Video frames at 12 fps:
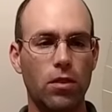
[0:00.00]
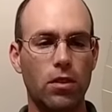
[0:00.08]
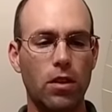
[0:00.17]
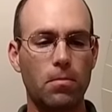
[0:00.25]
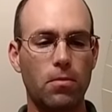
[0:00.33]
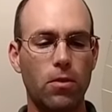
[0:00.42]
at
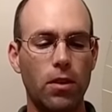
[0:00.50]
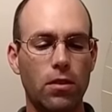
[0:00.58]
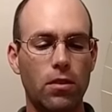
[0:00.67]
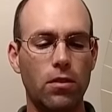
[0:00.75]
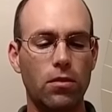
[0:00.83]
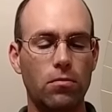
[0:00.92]
that point,
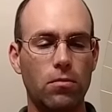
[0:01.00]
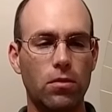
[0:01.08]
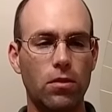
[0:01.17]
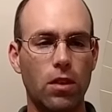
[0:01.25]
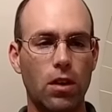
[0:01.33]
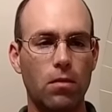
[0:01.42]
you
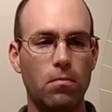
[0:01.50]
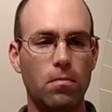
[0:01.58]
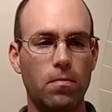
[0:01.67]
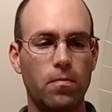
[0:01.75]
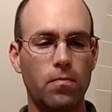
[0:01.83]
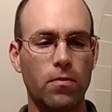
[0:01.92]
will, um,
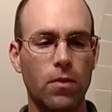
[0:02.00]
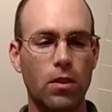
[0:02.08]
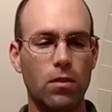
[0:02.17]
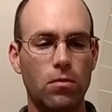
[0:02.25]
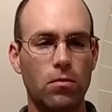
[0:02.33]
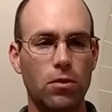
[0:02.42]

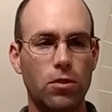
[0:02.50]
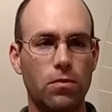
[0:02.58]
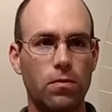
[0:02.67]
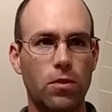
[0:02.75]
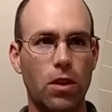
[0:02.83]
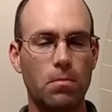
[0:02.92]
once you
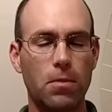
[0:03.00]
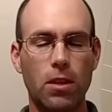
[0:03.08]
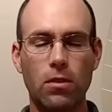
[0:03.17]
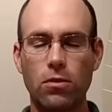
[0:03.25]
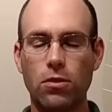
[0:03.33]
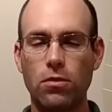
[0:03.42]
drop
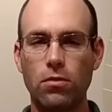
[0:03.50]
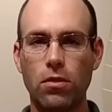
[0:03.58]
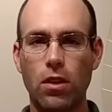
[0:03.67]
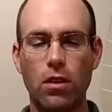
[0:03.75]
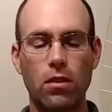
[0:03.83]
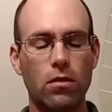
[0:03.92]
down
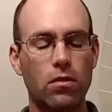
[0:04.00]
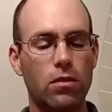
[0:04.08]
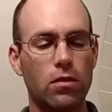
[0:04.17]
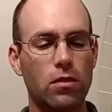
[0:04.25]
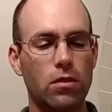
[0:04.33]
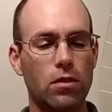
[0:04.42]
to, to
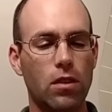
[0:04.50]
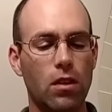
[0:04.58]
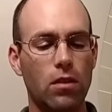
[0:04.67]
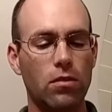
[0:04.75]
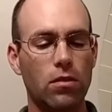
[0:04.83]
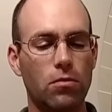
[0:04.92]
this
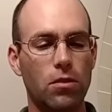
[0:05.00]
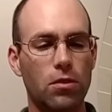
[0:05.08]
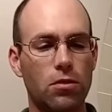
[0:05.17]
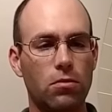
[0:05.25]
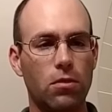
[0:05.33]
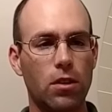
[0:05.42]
lower
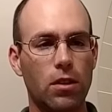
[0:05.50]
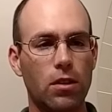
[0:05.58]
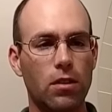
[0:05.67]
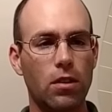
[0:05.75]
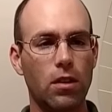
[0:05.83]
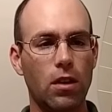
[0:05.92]
torque,
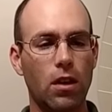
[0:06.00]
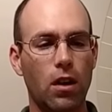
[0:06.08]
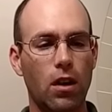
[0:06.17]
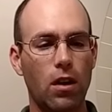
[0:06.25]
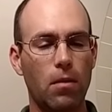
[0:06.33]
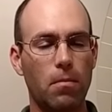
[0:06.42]

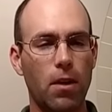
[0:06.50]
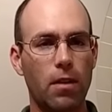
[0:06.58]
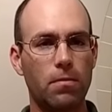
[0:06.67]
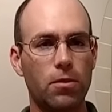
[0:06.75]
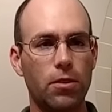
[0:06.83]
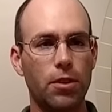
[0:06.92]
um,
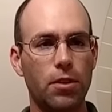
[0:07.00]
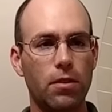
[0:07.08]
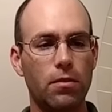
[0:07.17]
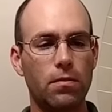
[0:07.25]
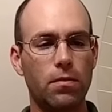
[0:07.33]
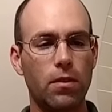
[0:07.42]
after you
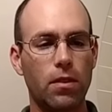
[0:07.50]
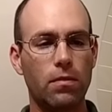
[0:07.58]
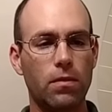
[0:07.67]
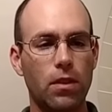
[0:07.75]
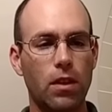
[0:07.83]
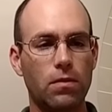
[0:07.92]
have, have
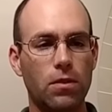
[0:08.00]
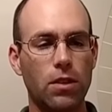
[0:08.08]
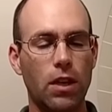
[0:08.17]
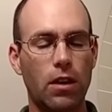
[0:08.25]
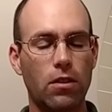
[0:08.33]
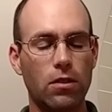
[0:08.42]
leveled
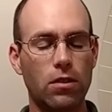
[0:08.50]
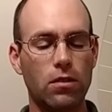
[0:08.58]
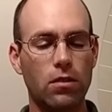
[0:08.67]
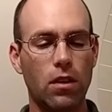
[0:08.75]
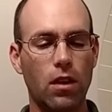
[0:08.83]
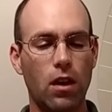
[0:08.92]
out,
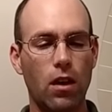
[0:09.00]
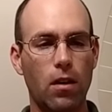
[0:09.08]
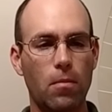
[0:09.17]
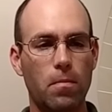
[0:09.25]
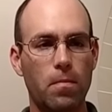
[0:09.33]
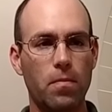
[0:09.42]

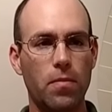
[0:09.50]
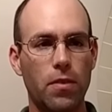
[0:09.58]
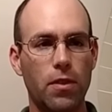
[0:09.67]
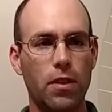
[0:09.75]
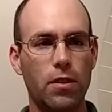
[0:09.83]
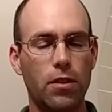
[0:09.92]
um,
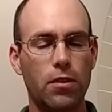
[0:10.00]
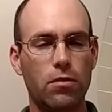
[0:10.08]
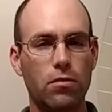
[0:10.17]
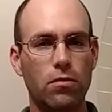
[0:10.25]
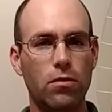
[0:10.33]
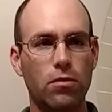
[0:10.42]
then
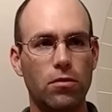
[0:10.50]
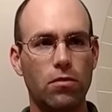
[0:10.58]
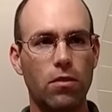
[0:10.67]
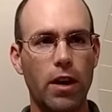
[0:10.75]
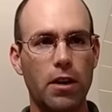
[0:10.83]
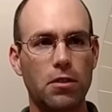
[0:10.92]
you, you
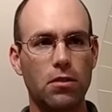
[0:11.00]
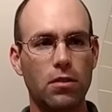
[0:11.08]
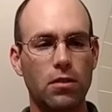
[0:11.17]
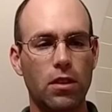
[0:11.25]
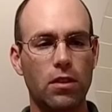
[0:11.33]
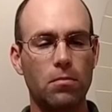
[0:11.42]
gradually
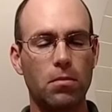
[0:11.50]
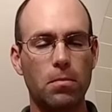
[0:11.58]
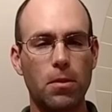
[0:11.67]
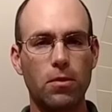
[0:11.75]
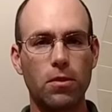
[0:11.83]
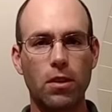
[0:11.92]
let the
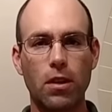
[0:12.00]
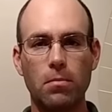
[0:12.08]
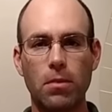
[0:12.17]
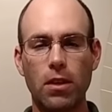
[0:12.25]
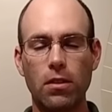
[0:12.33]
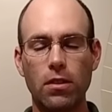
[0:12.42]
propeller
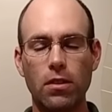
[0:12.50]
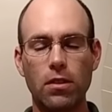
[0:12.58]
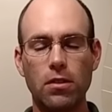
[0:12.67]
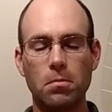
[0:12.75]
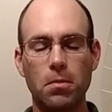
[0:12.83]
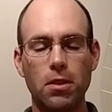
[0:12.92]
come down in
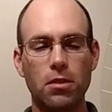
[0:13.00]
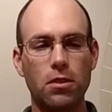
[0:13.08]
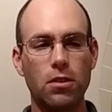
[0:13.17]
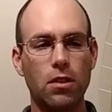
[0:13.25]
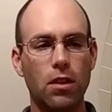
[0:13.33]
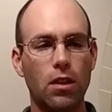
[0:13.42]
its pitch.